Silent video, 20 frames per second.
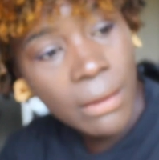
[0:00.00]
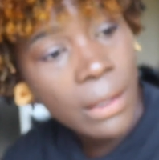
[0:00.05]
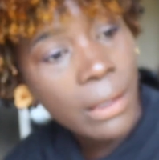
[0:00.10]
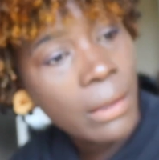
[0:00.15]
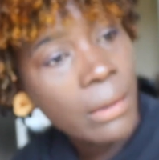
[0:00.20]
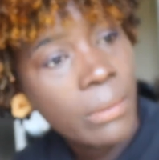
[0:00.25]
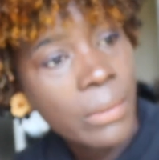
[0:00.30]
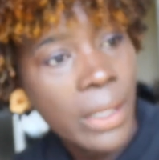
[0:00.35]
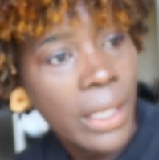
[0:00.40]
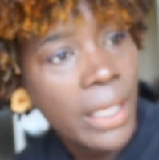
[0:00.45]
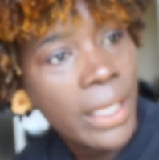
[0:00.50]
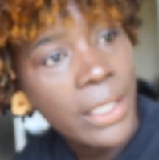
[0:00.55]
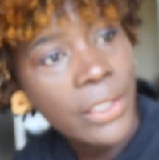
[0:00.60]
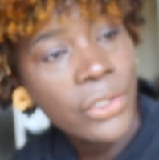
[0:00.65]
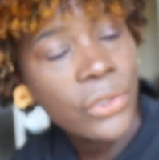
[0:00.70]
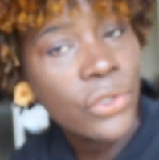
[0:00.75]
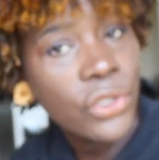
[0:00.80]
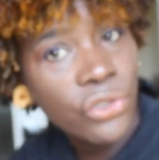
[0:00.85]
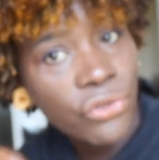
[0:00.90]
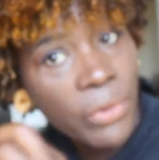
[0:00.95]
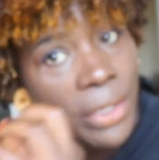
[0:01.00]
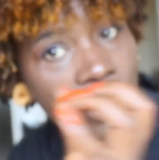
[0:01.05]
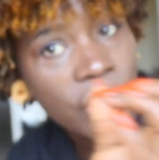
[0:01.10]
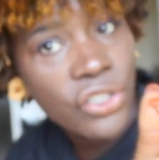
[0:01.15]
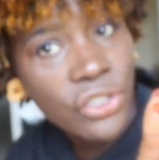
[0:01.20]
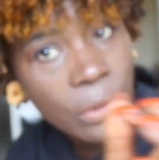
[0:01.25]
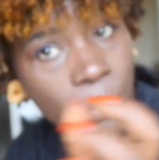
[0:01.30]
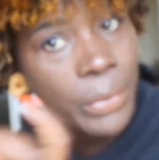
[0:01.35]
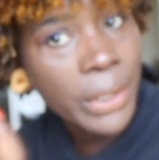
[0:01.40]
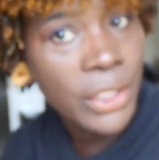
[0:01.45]
them and to
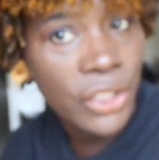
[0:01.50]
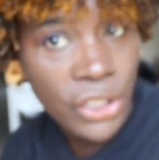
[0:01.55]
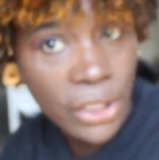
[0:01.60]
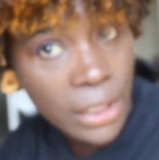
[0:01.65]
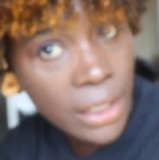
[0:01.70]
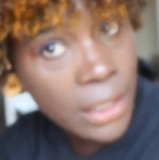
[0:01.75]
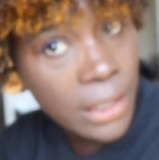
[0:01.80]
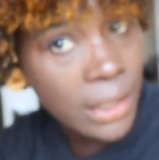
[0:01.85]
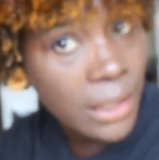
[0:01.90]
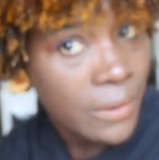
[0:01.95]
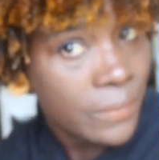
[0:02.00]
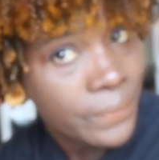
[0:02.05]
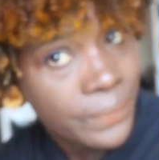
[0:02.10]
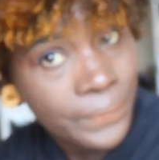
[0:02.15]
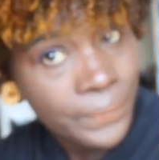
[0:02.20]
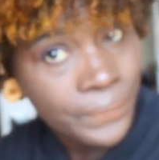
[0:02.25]
stretch the bunchiness.